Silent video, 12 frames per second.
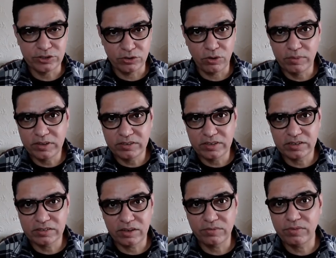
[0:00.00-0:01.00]
normally
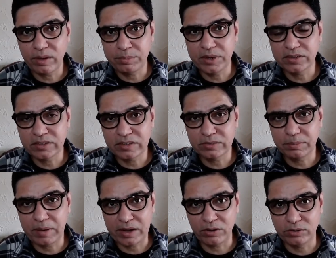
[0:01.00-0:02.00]
CSF appears as
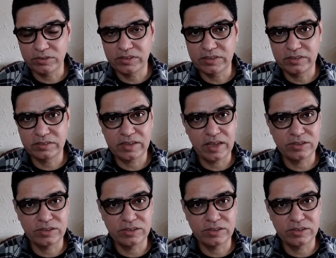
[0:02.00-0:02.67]
black on CT scan.